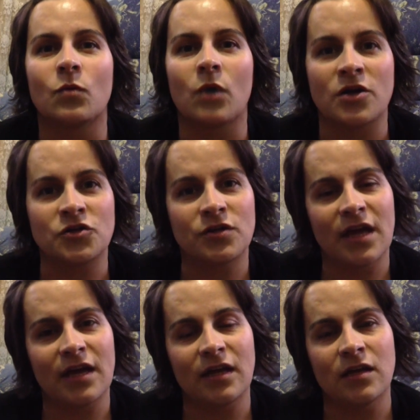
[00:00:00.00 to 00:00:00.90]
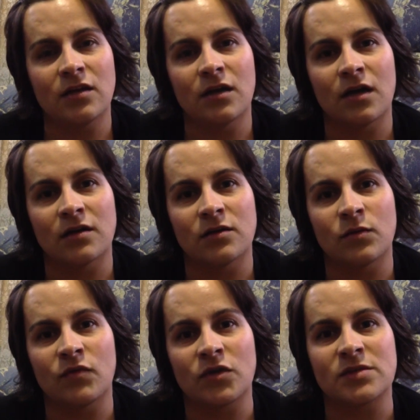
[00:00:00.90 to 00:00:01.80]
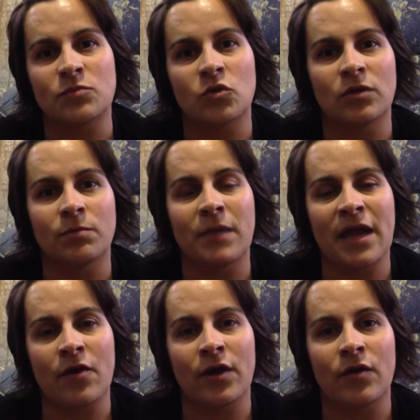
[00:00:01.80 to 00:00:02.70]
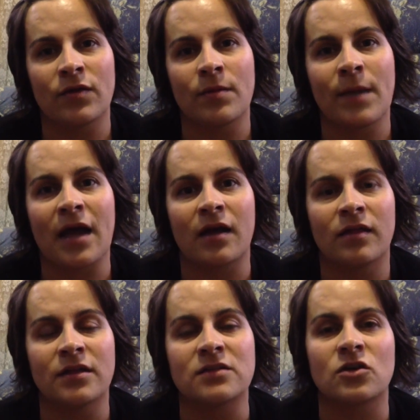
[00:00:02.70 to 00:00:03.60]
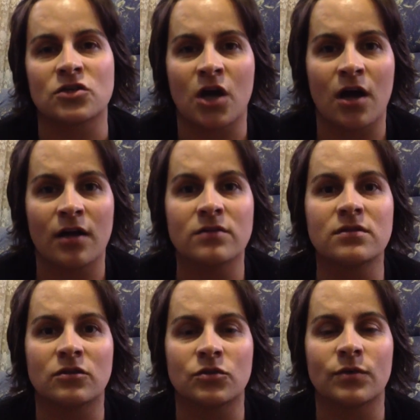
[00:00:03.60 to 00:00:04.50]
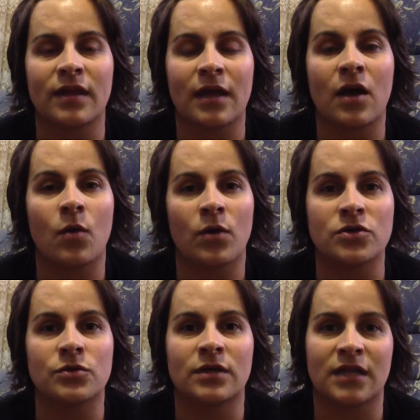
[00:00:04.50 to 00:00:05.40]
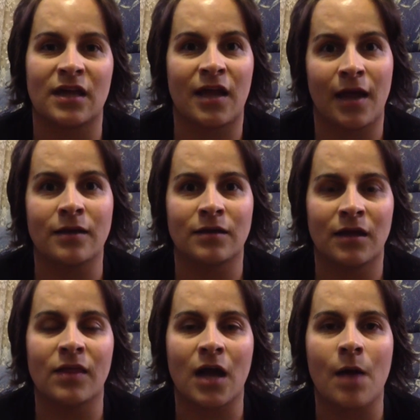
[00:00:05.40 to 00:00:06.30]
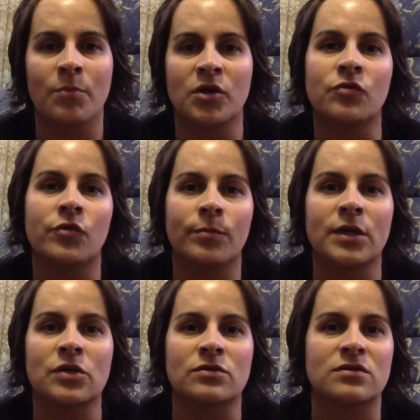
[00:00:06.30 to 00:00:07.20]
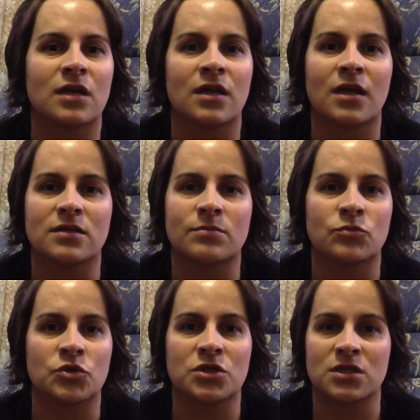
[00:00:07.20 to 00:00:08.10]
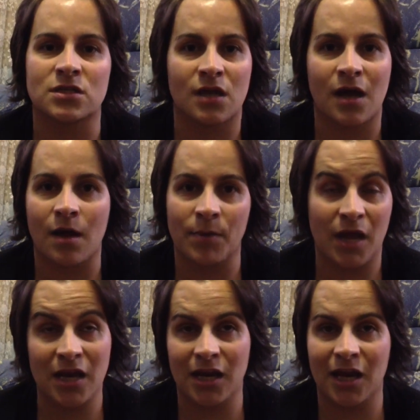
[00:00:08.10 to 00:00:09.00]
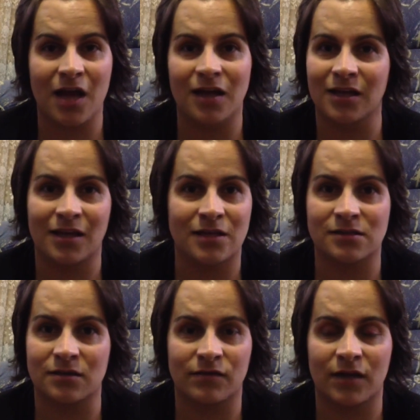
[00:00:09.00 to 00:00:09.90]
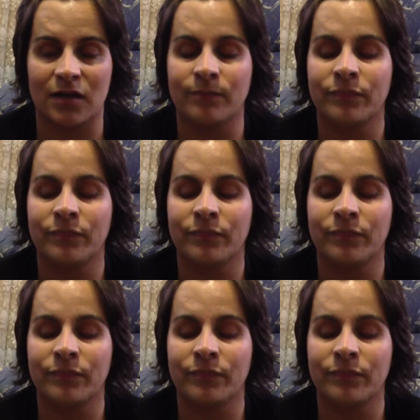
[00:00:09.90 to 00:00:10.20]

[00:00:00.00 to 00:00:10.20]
I do that in, we've got a small area at the back that's got tiles. I'll do it there. I won't do it again in the carpeted room because it gets mushed into the carpet and you can't get that stuff out.